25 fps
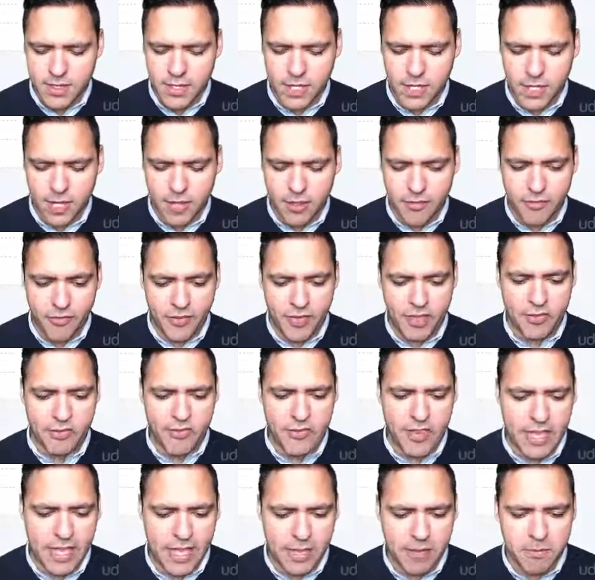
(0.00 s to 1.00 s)
you know,
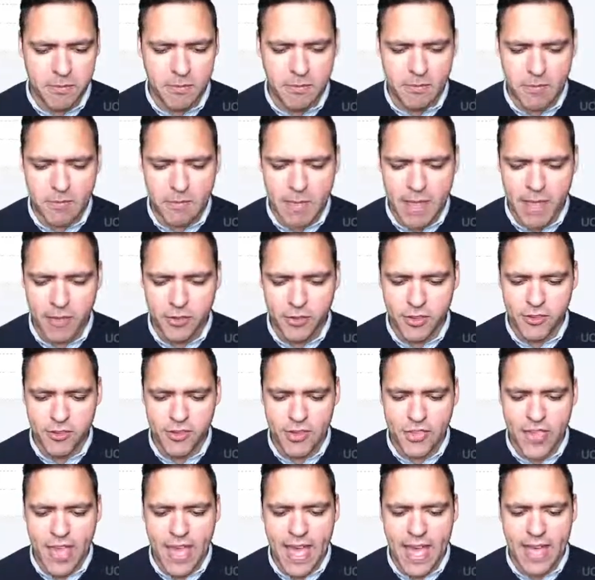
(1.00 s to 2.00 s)
£15
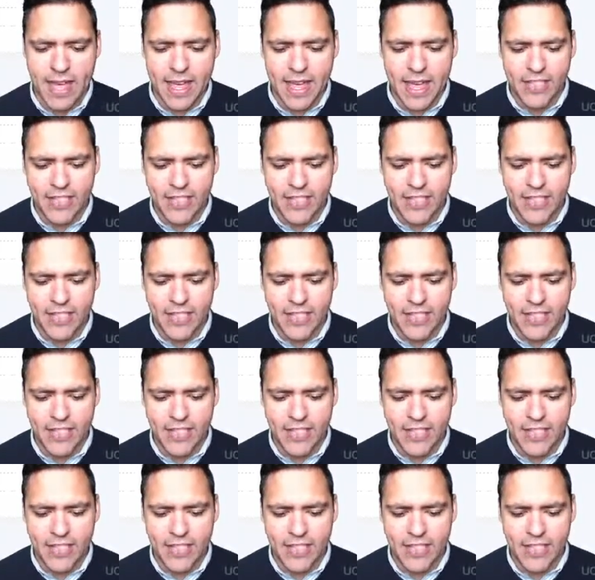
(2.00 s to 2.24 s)
for that.